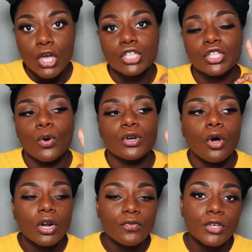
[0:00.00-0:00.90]
So in
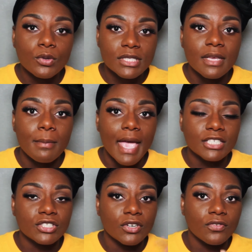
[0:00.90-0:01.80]
order for you to
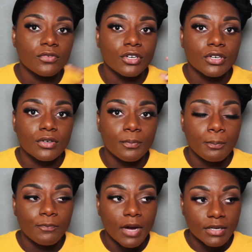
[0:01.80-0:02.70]
match your
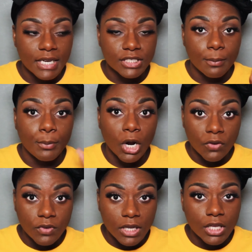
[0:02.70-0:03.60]
foundation
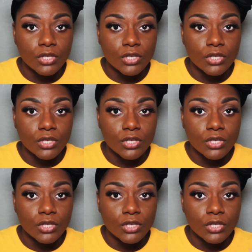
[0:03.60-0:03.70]
perfectly,